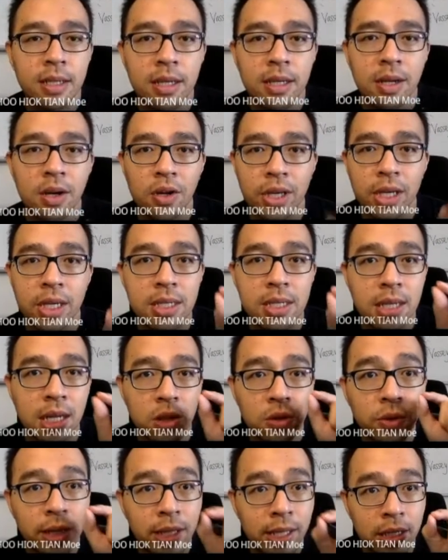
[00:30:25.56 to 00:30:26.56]
Okay,
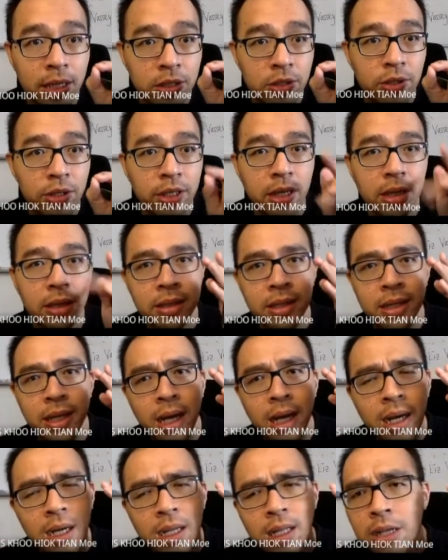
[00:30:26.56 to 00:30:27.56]
satu elektron
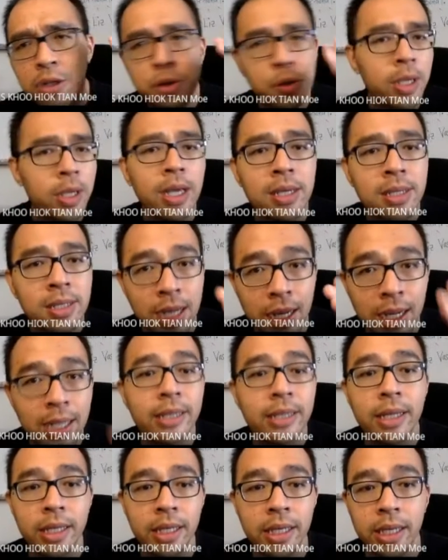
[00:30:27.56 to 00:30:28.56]
dengan kelajuan yang
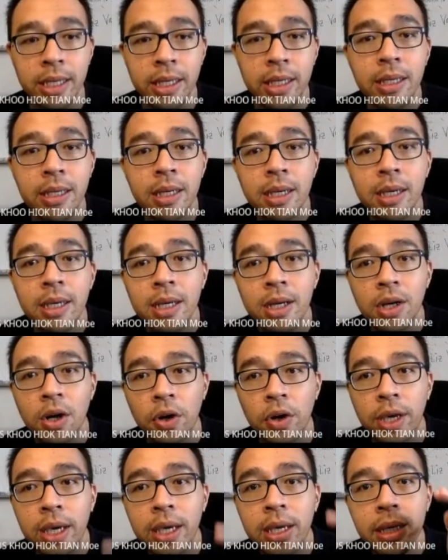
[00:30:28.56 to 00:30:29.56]
sangat tinggi,
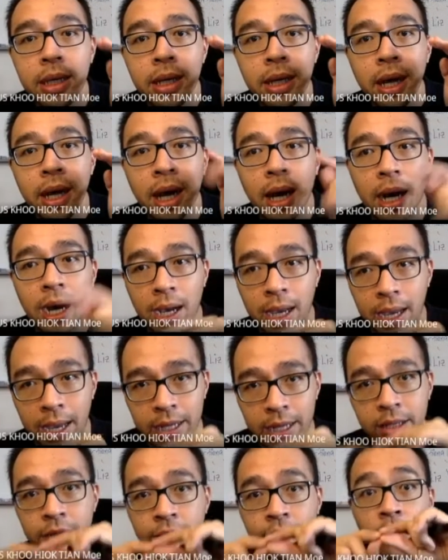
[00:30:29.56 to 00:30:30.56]
okay,
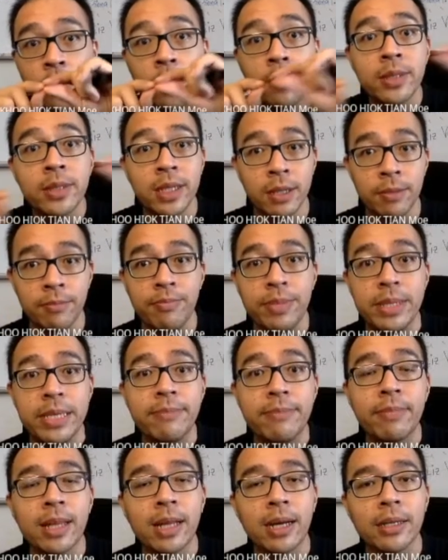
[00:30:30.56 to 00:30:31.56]
and it forms a
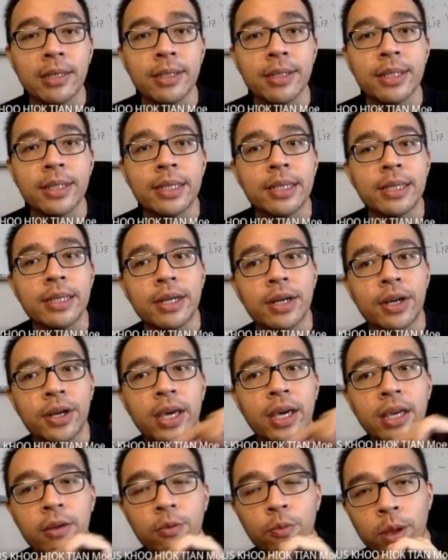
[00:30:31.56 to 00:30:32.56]
beam lah.
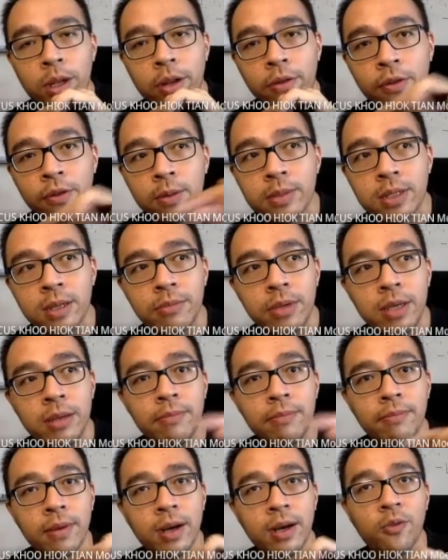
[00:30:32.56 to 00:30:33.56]
Okay, when it forms a
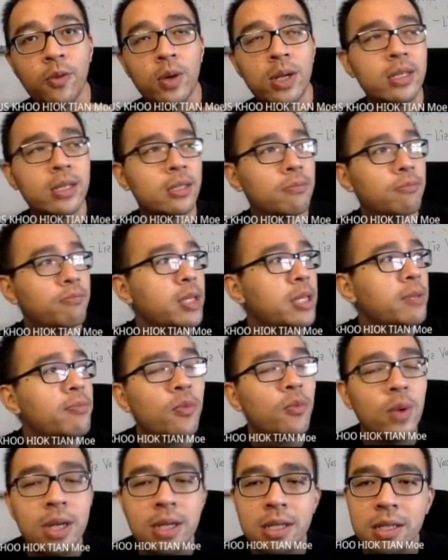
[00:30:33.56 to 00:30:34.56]
beam, what is a beam?
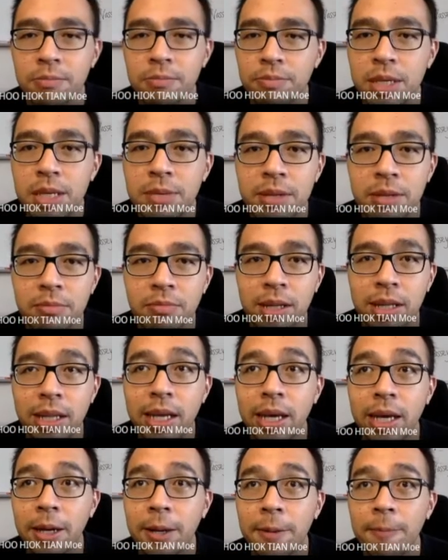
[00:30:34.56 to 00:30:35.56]
What is a beam in
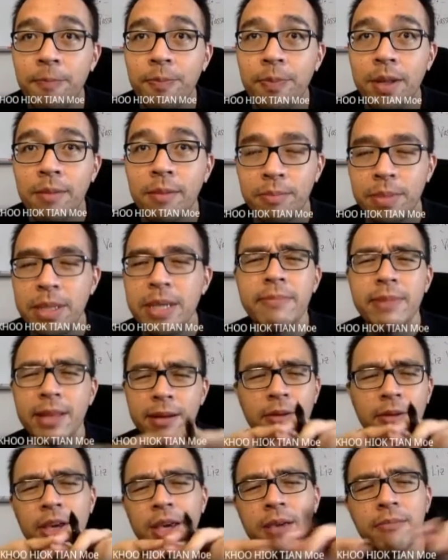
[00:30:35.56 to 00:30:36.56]
Malay? Beam
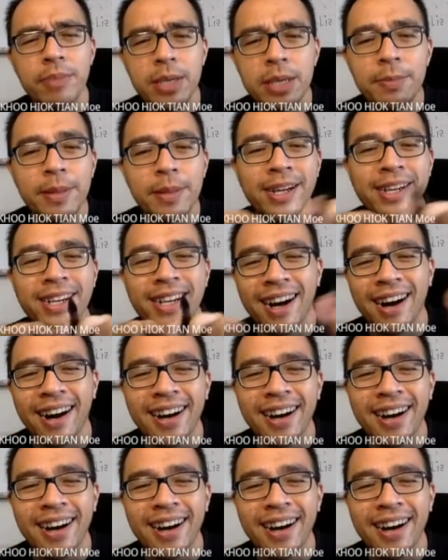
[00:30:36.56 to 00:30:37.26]
lah, okay, beam lah.